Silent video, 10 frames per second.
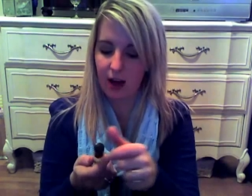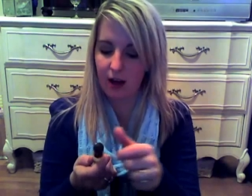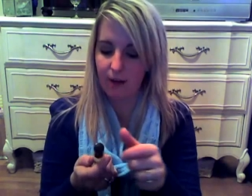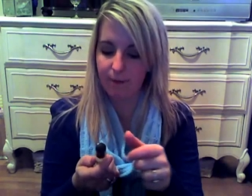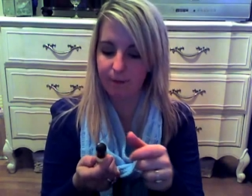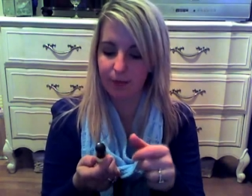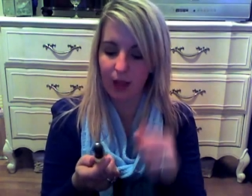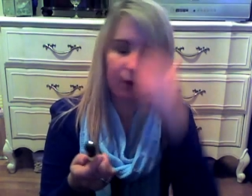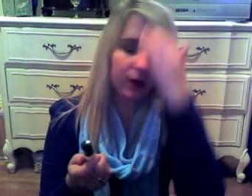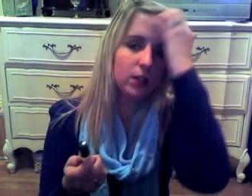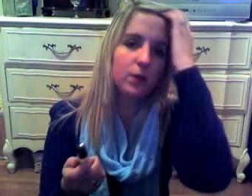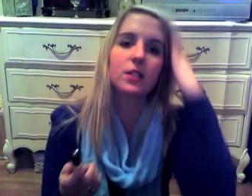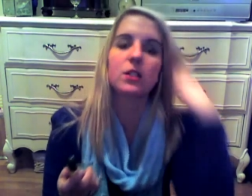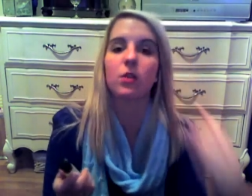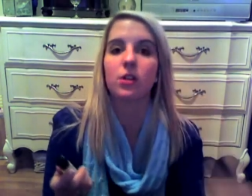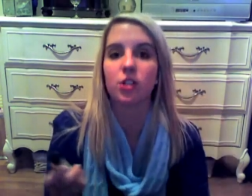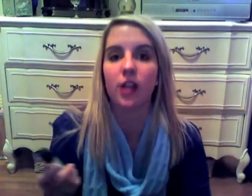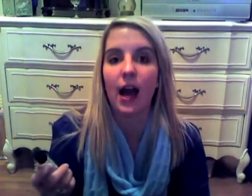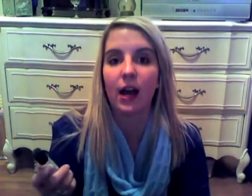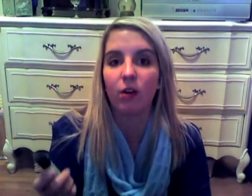um, I went to a store in
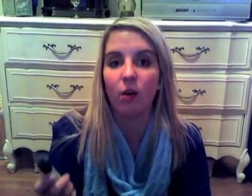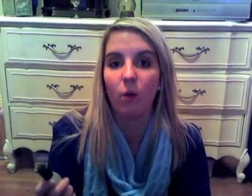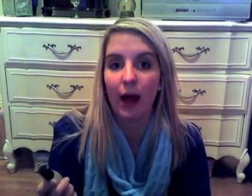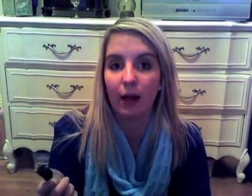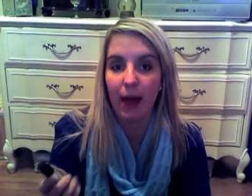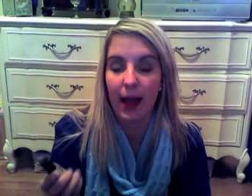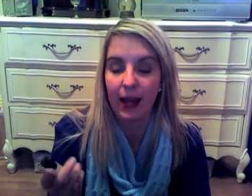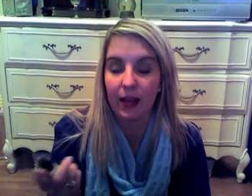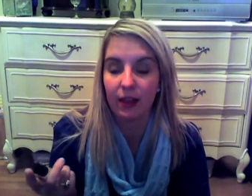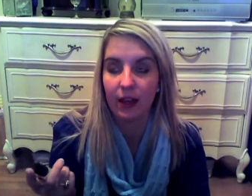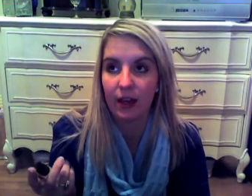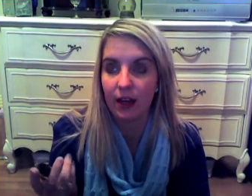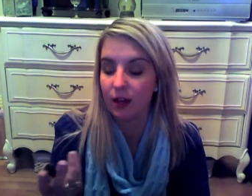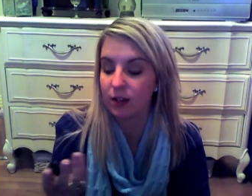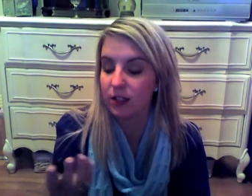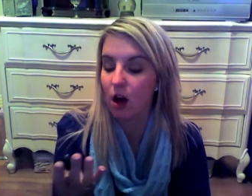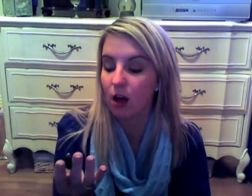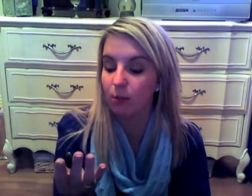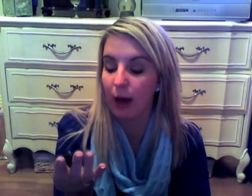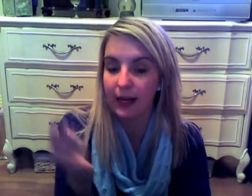Chicago a while back and they, it's
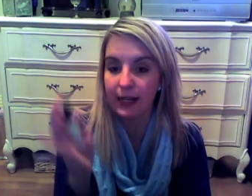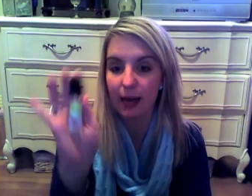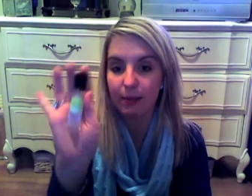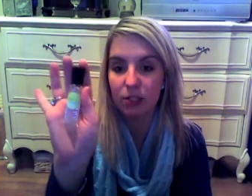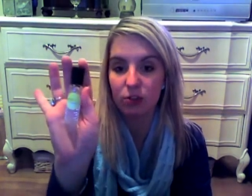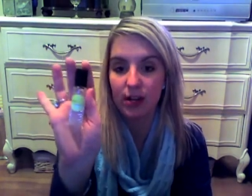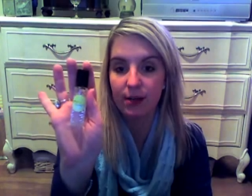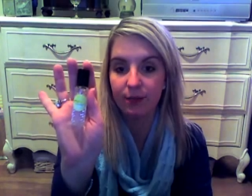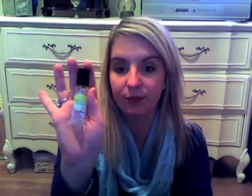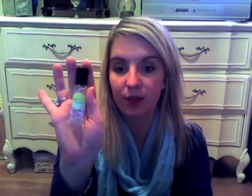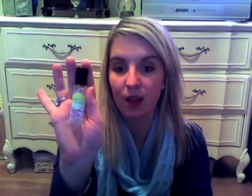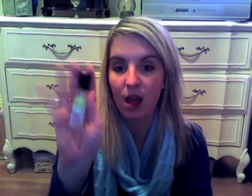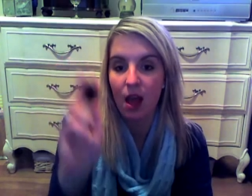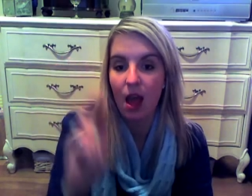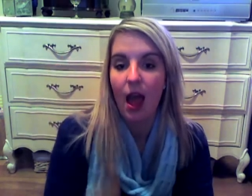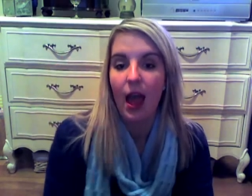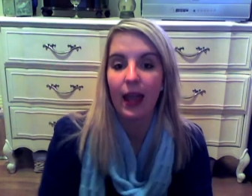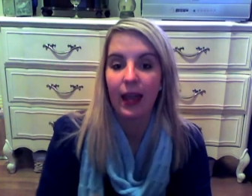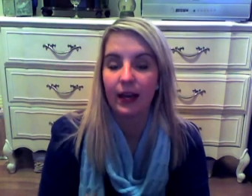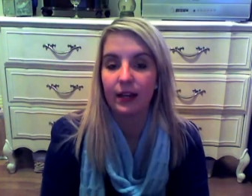called Body Chemistry
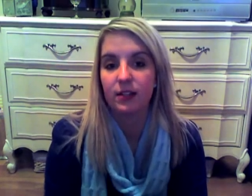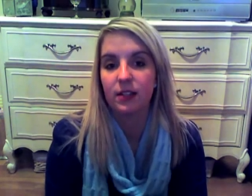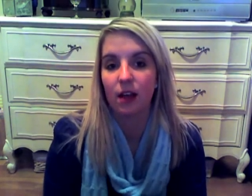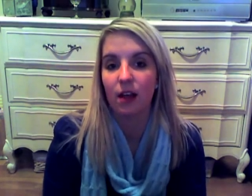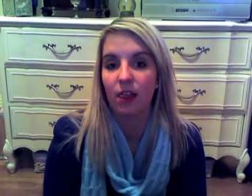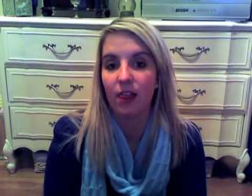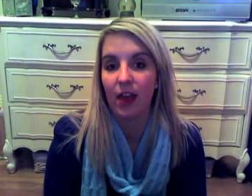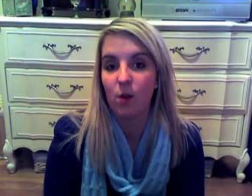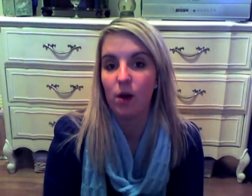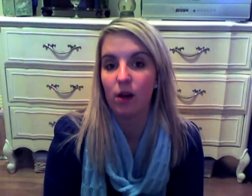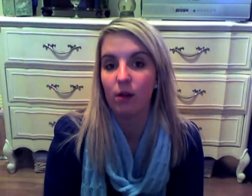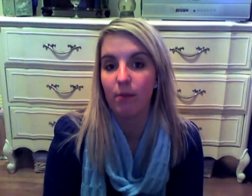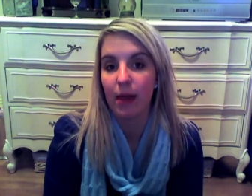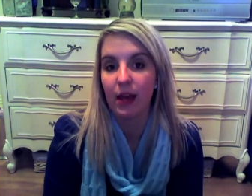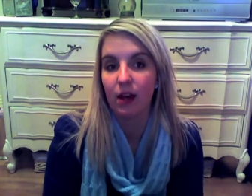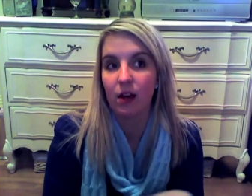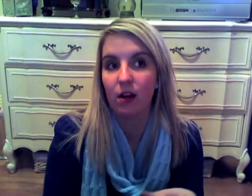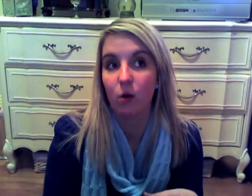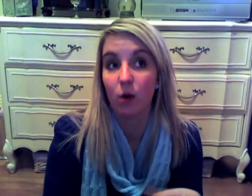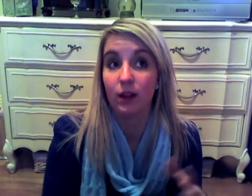and they will make,
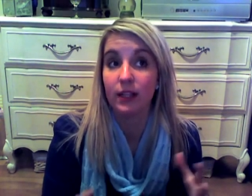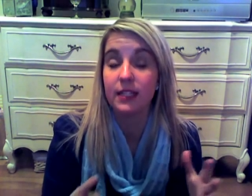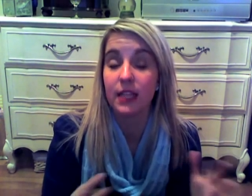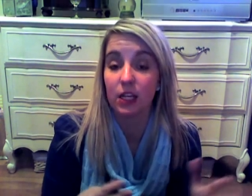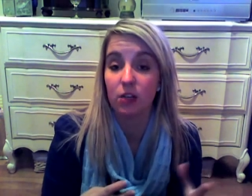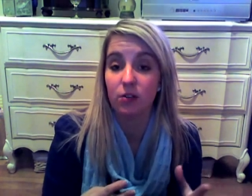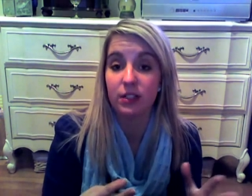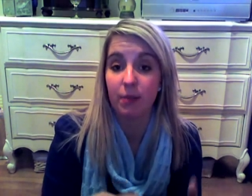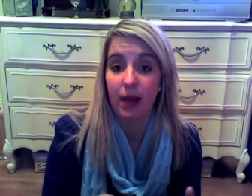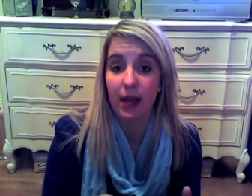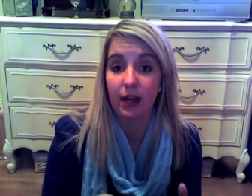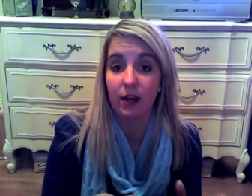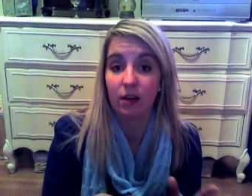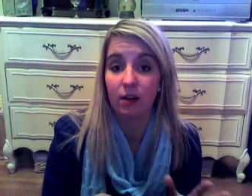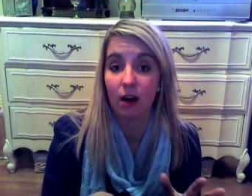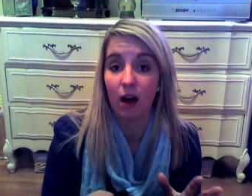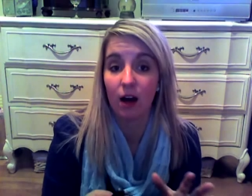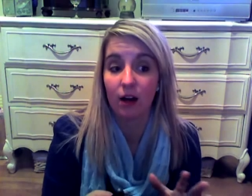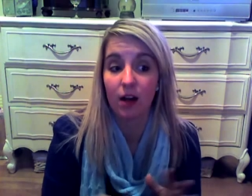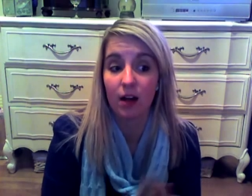or at least they used to make,
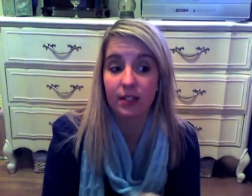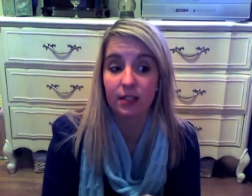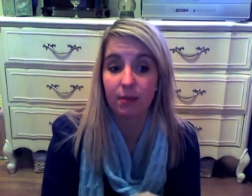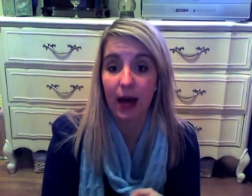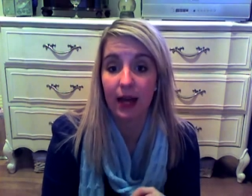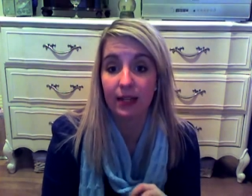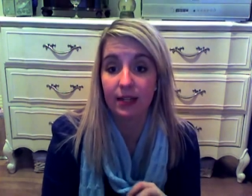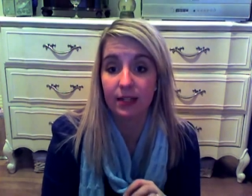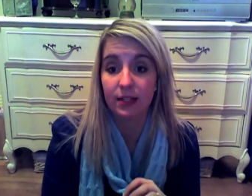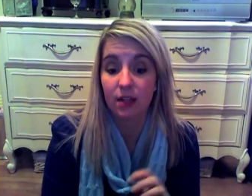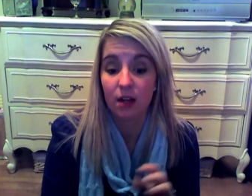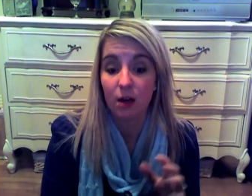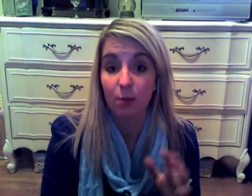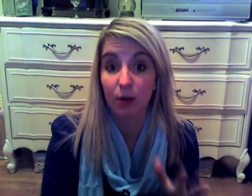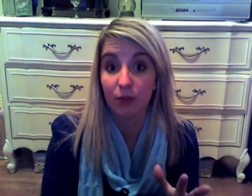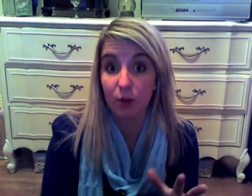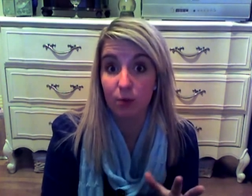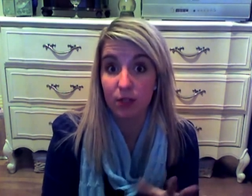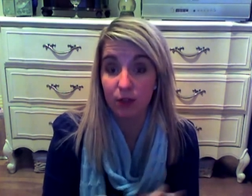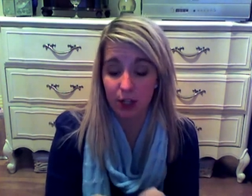uh, customized
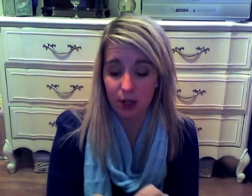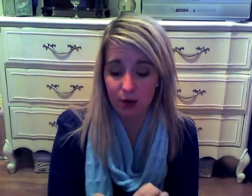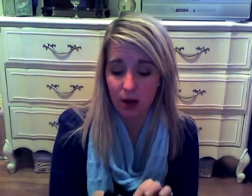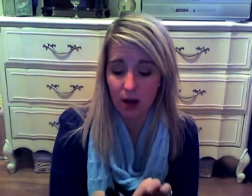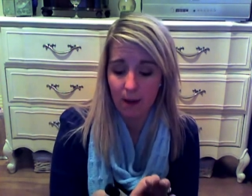perfumes for you.